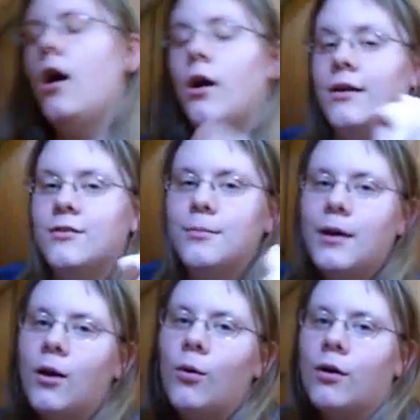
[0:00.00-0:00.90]
Alright, so
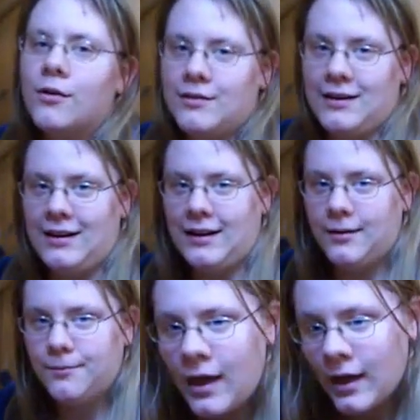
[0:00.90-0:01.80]
my coworker is an
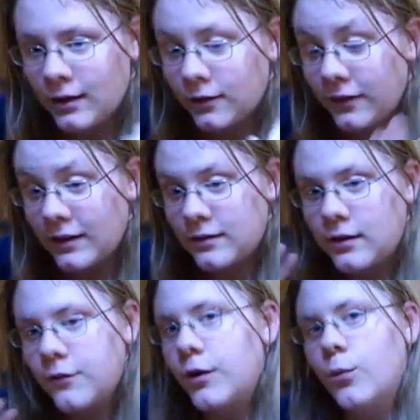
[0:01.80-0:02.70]
idiot. Not that I
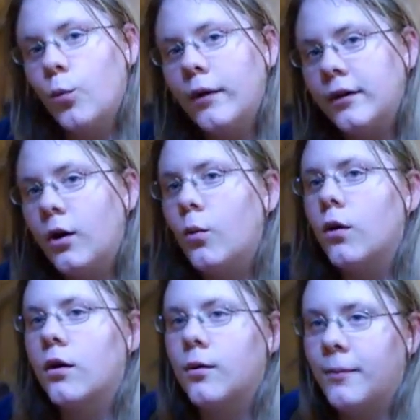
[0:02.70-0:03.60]
just have you have one
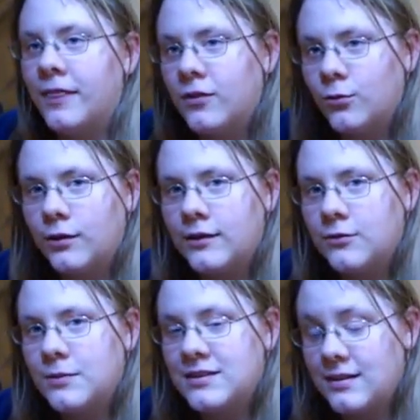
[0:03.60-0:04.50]
coworker, but this one in
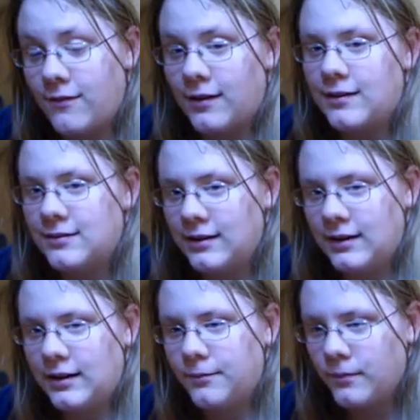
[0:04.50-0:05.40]
specific is an
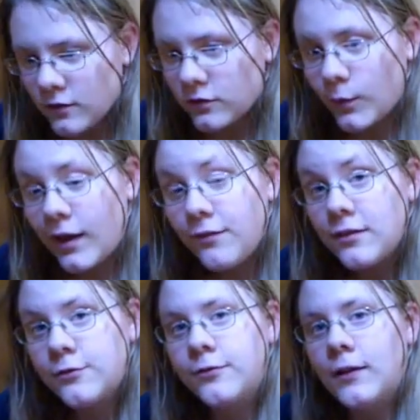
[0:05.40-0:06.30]
idiot. So we have this